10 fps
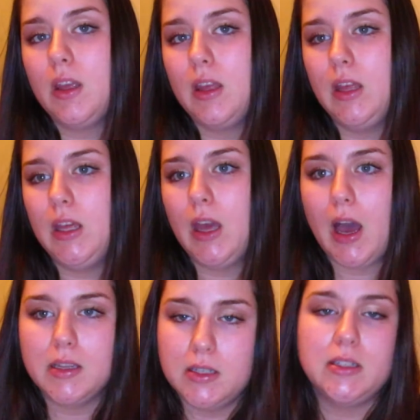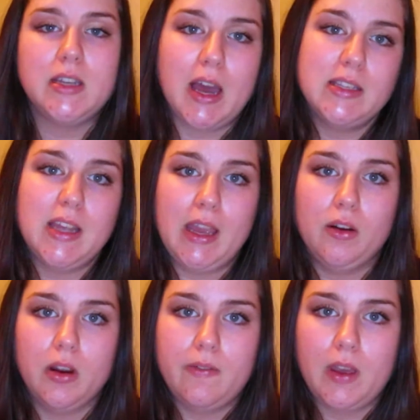He has his dad's
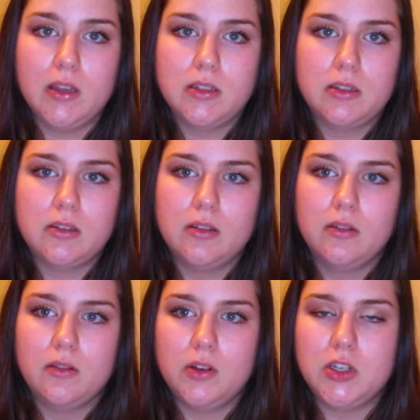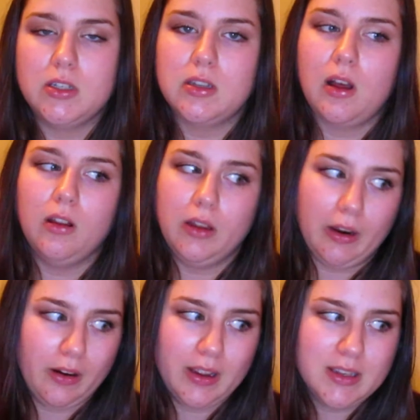angry face, which is
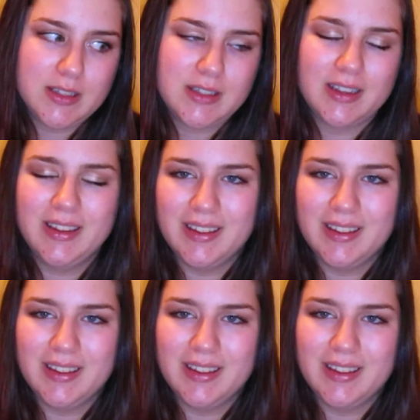hilarious.